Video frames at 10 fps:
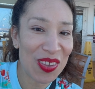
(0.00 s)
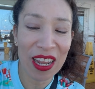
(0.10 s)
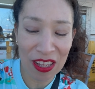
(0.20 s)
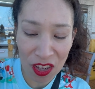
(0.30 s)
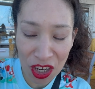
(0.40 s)

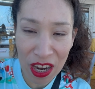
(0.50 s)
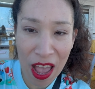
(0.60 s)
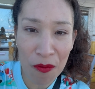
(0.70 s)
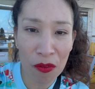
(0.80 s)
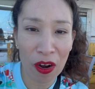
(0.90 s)
It's good to
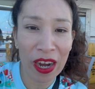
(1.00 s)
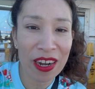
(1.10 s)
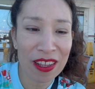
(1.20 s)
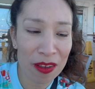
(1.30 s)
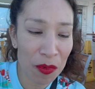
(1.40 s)
have
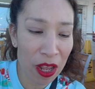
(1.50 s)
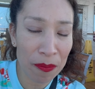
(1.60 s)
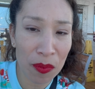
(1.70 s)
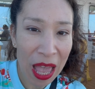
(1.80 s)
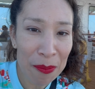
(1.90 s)
variety
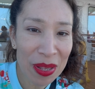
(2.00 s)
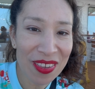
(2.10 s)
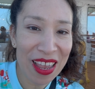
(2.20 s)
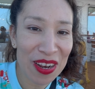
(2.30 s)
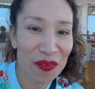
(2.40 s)
sometimes. I'm
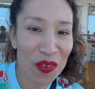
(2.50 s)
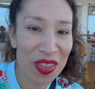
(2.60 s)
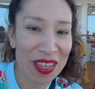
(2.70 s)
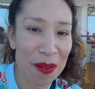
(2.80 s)
excited for this.